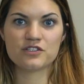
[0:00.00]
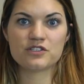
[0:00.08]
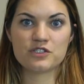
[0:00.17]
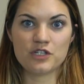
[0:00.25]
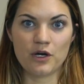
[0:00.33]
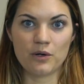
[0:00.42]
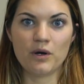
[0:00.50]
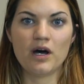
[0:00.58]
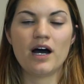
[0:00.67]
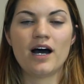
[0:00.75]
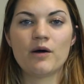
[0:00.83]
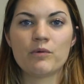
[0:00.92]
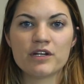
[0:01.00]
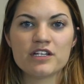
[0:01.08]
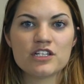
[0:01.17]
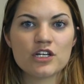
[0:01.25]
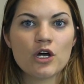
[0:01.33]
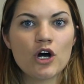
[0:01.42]
So I
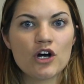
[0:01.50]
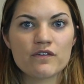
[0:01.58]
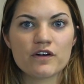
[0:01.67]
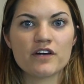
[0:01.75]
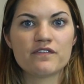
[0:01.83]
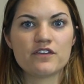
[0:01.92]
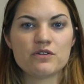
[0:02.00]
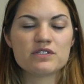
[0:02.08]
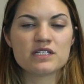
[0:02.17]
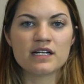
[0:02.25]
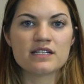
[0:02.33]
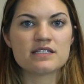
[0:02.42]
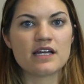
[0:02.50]
wanted to go over a few signs